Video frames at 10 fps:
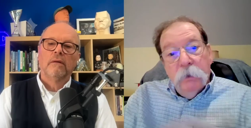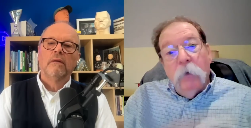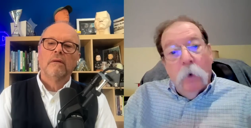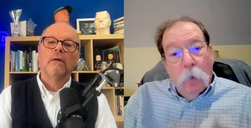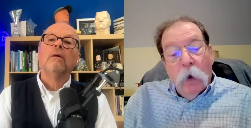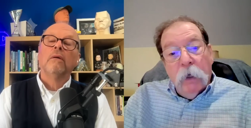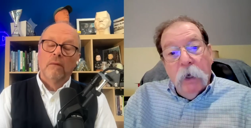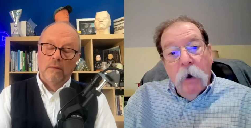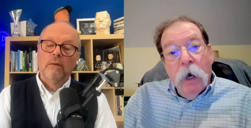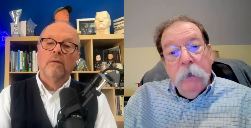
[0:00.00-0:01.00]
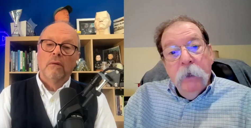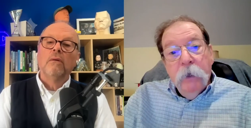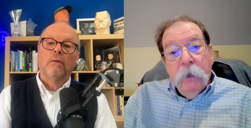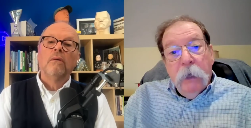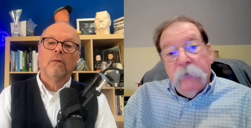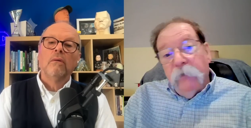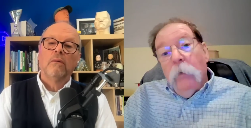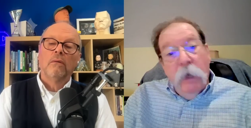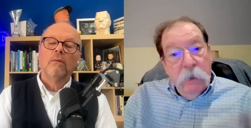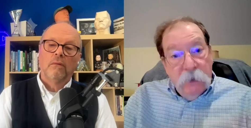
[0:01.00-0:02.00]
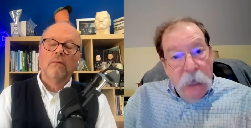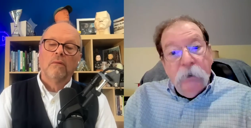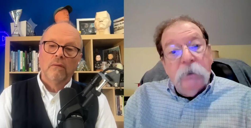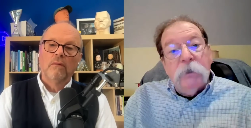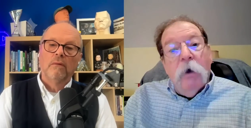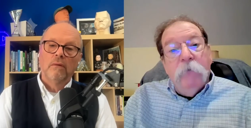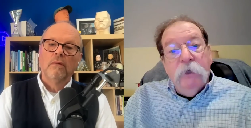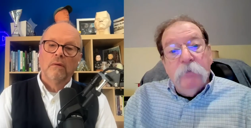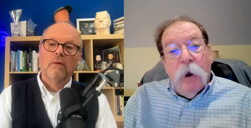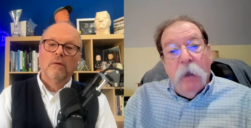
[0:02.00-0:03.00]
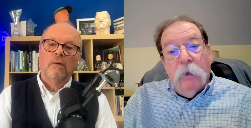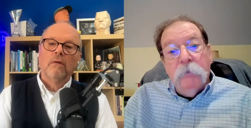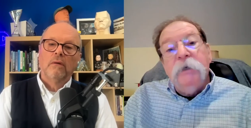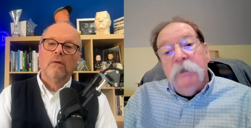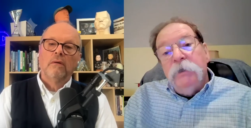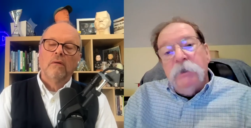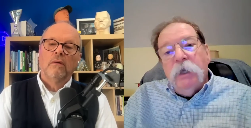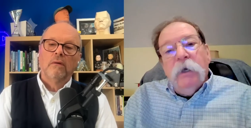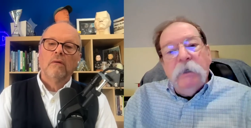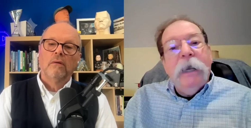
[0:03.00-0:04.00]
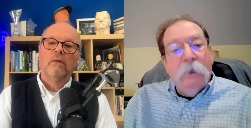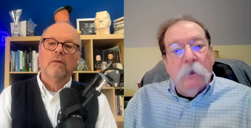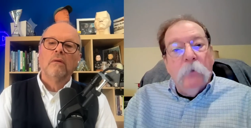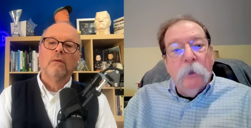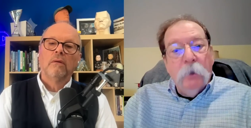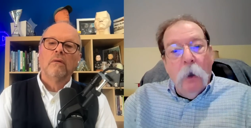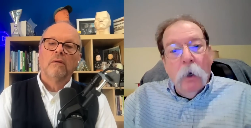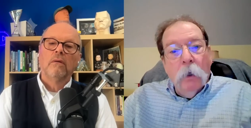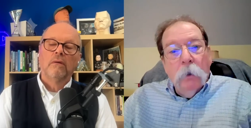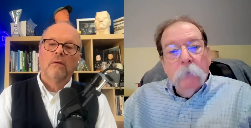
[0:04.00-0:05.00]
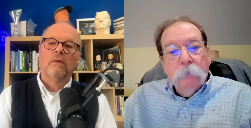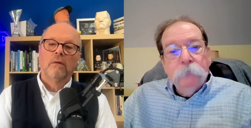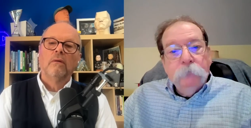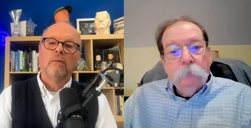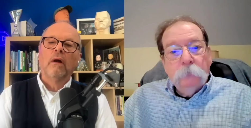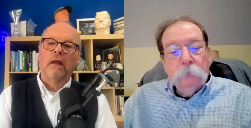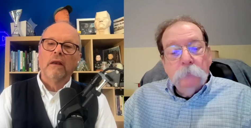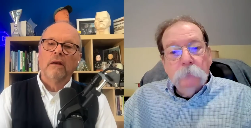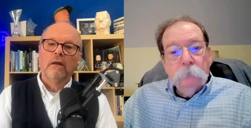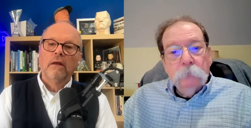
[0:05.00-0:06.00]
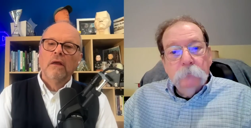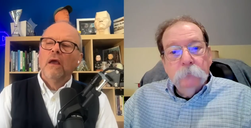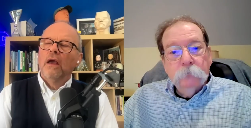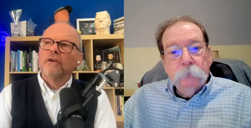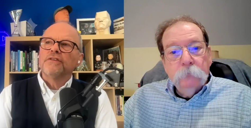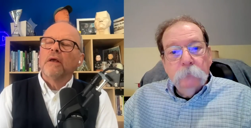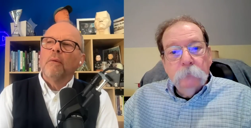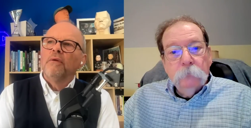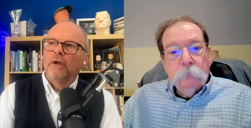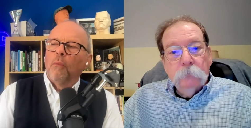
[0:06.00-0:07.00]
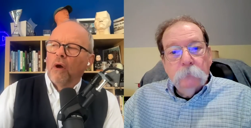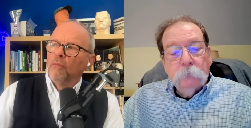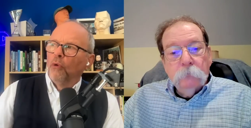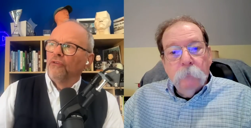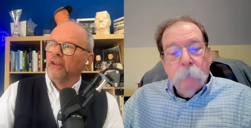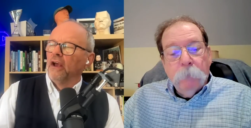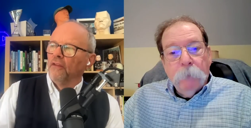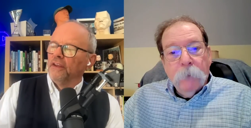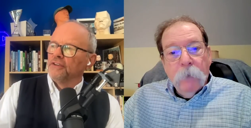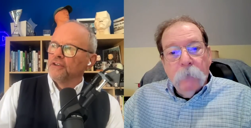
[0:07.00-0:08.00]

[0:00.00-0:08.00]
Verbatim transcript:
Speaker 1: that we're working on, and so we intend to solve these problems. It's just going to take a little bit longer.
Speaker 2: Right. Because you know, one more thing on this